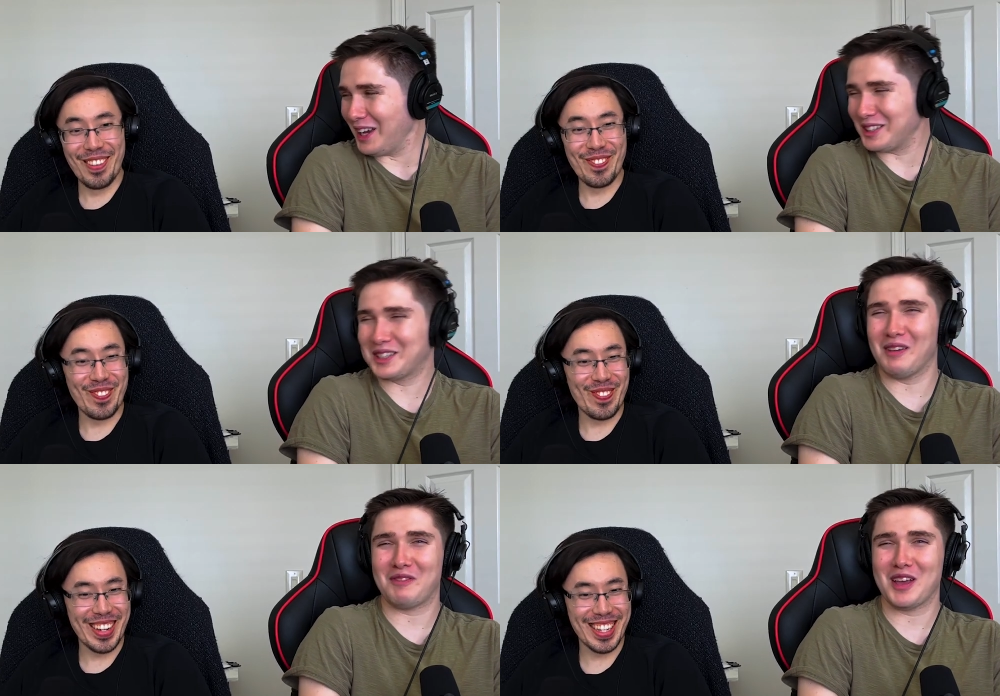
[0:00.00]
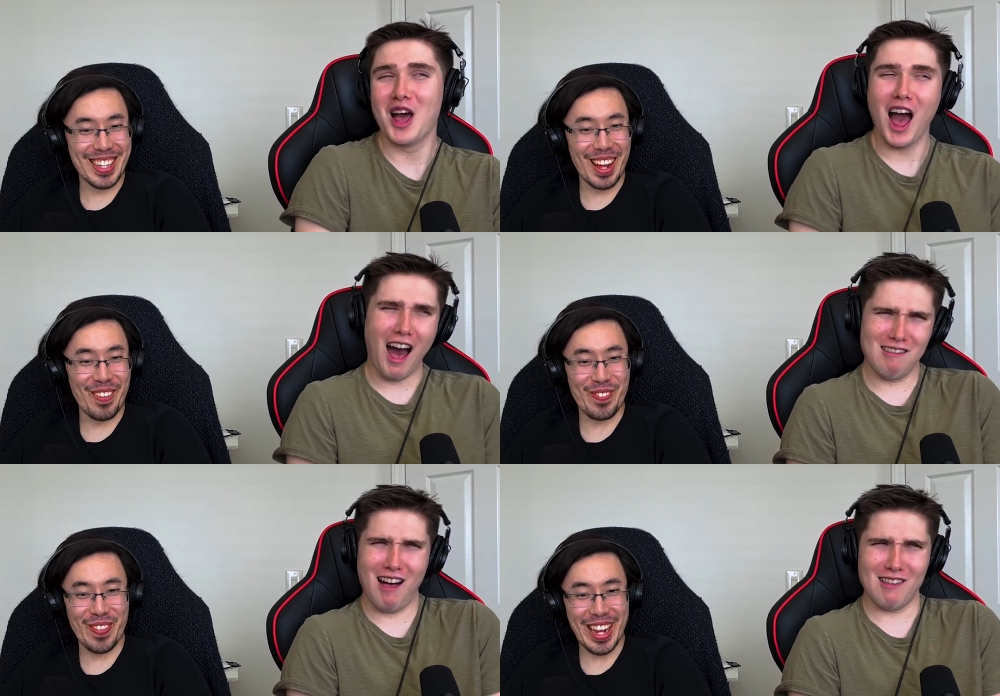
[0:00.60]
Speaker 1: heck is that face?
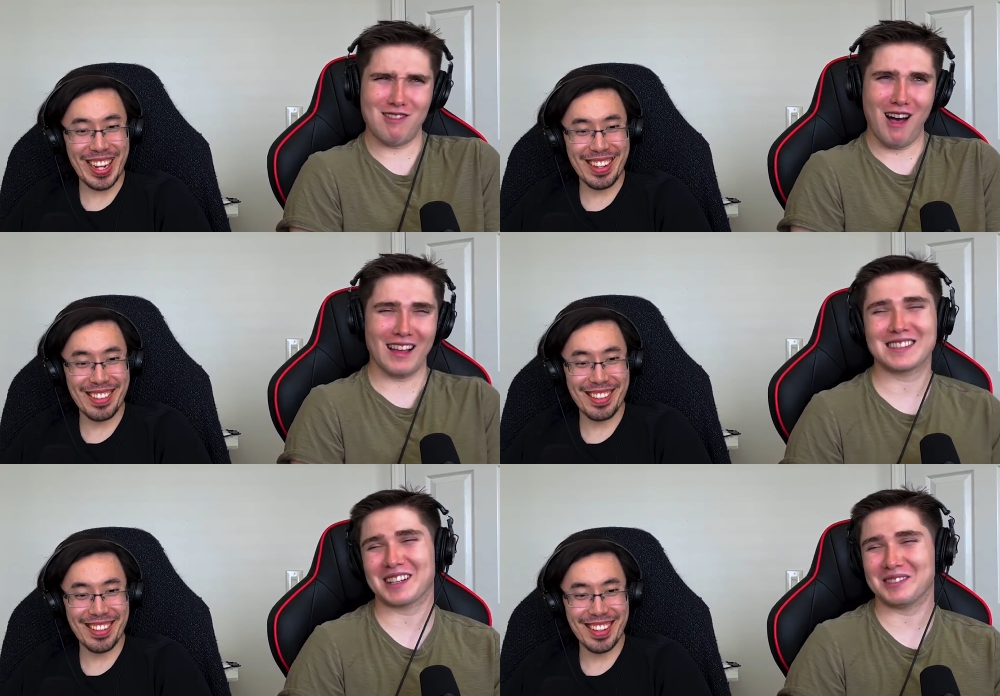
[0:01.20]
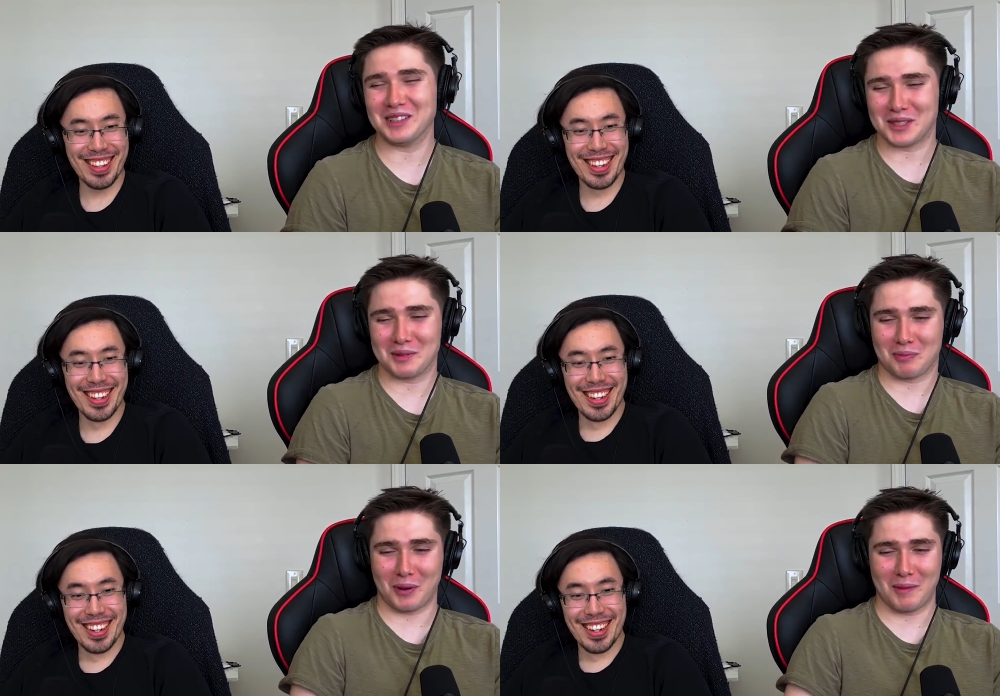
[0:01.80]
It's like, what's
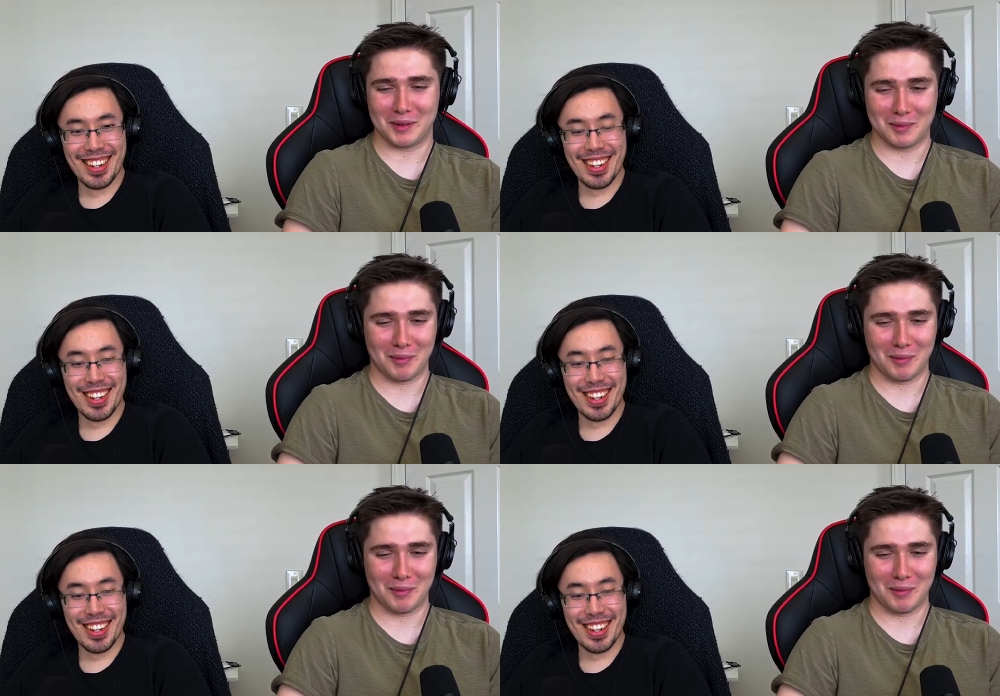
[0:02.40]
your problem,